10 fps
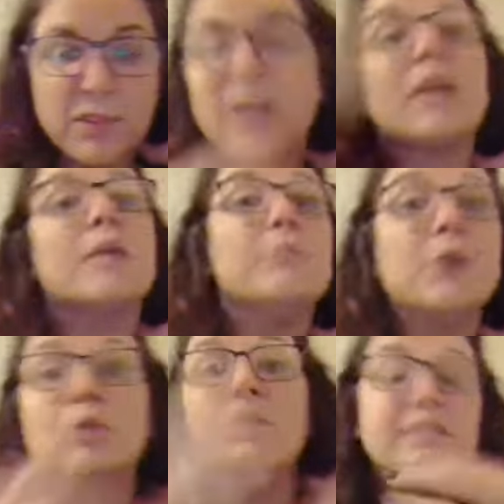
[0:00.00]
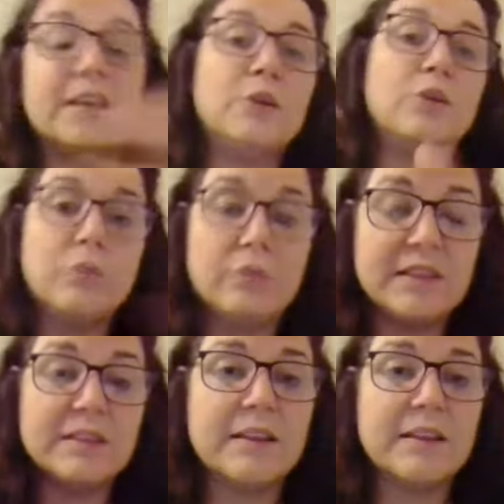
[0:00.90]
for the community who
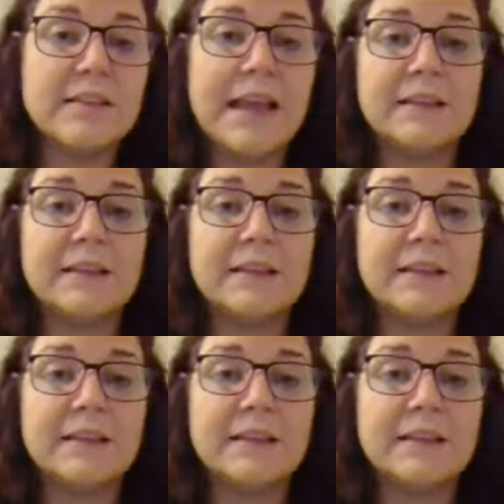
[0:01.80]
didn't attend.